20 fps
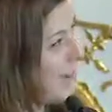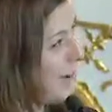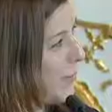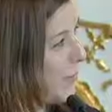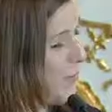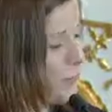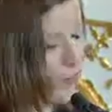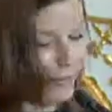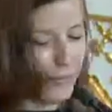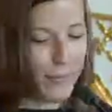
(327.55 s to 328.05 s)

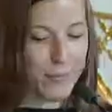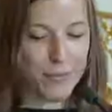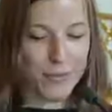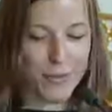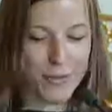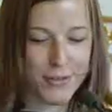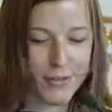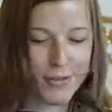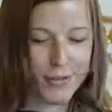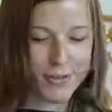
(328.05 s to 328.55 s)
time for the
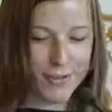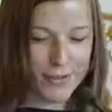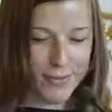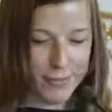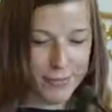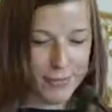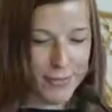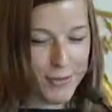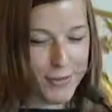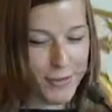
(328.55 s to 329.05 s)
product,
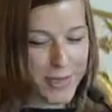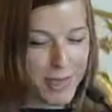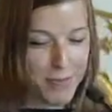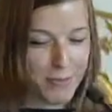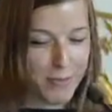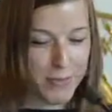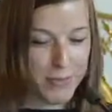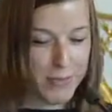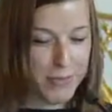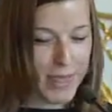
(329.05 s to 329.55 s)
so
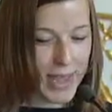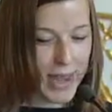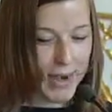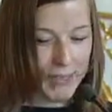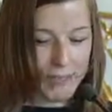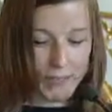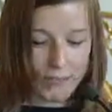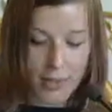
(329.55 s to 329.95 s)
again from there.